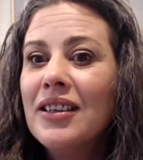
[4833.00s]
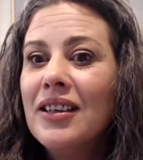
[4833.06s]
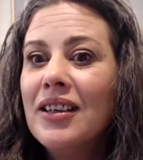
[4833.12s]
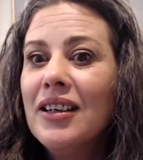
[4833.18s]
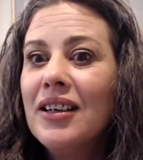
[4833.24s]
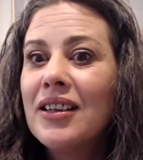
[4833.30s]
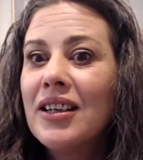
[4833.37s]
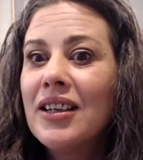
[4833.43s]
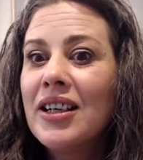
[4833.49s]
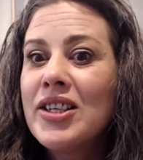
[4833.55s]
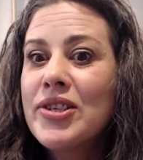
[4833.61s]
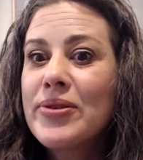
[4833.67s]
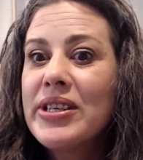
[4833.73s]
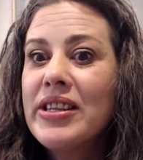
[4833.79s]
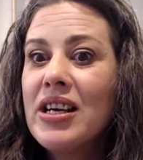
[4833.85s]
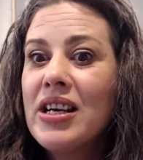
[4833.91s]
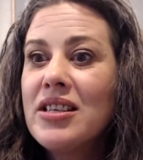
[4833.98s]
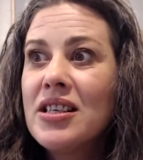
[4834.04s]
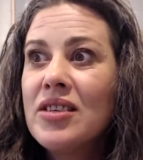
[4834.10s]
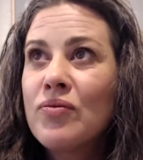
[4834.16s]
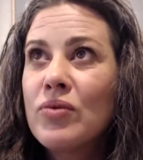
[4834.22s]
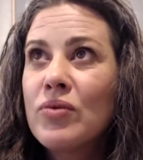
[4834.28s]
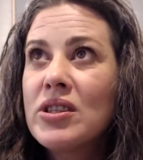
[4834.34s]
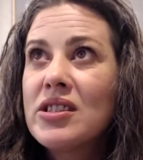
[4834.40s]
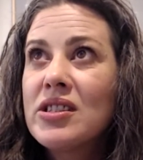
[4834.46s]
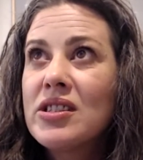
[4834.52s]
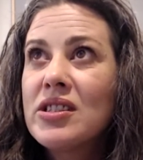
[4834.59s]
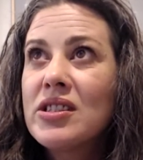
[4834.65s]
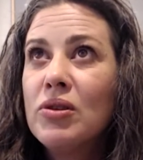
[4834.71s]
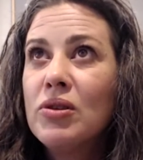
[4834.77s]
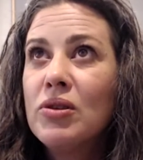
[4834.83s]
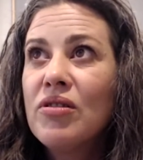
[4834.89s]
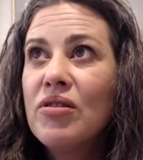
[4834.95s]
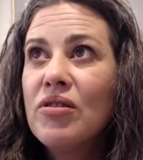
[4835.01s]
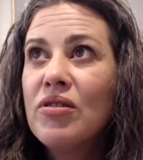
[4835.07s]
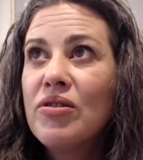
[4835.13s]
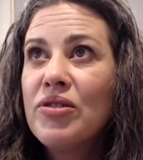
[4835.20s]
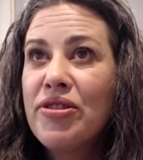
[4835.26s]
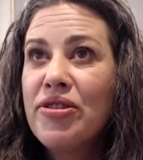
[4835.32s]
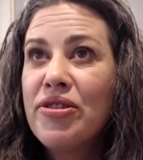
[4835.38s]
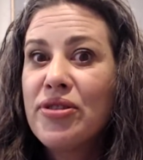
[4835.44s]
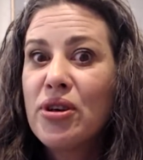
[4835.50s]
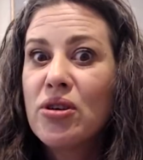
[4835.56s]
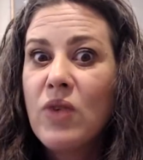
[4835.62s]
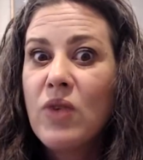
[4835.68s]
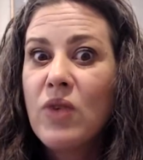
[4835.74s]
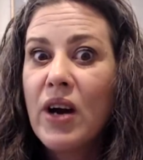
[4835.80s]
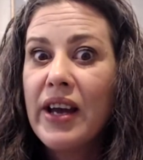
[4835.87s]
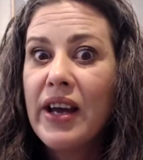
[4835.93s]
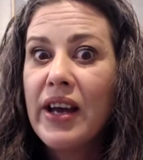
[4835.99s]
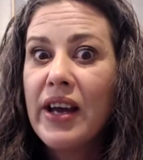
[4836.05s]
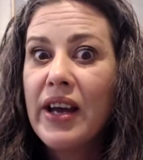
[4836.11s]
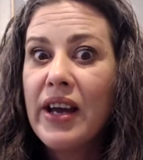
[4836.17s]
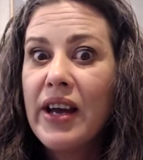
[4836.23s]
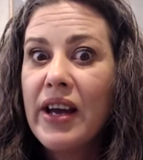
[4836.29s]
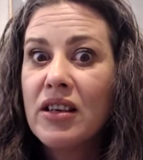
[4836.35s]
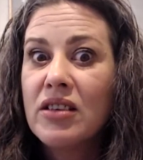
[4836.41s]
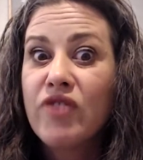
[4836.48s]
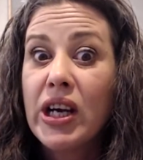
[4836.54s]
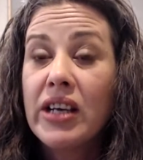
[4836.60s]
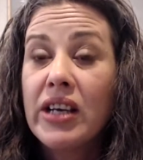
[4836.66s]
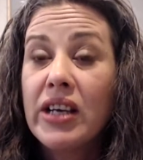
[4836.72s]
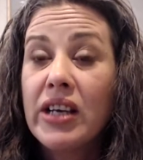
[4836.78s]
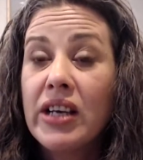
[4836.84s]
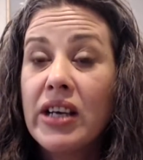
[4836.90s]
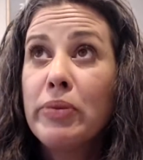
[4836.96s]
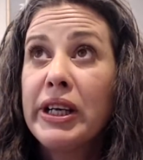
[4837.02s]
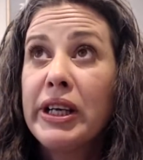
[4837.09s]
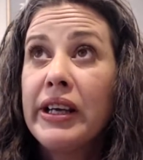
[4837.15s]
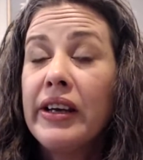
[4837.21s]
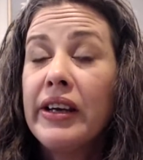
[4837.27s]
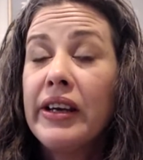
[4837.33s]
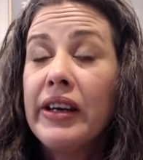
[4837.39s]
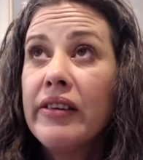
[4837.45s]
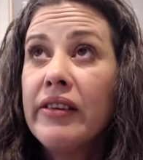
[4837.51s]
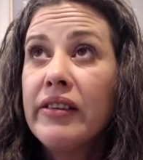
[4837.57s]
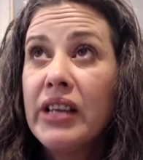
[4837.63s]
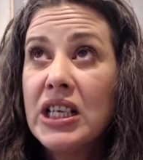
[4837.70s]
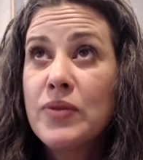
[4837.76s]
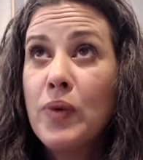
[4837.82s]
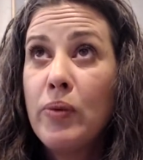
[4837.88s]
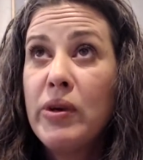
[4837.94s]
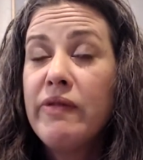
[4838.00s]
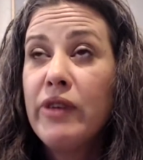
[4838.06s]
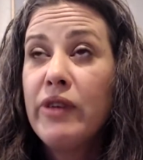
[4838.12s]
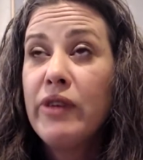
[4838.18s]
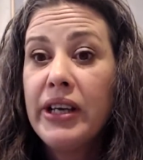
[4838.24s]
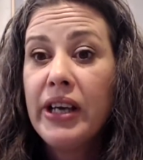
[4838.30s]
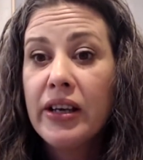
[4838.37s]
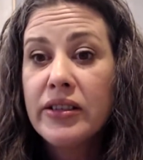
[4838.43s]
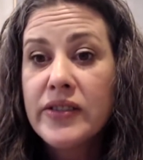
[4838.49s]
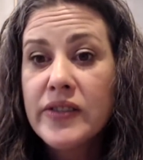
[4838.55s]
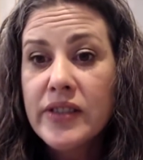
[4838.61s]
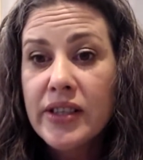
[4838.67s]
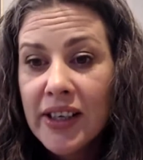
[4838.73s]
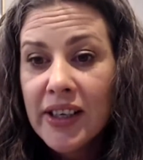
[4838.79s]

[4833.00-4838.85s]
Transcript: a country that didn't resemble the Third Reich in freaking Germany. That's what we voted against.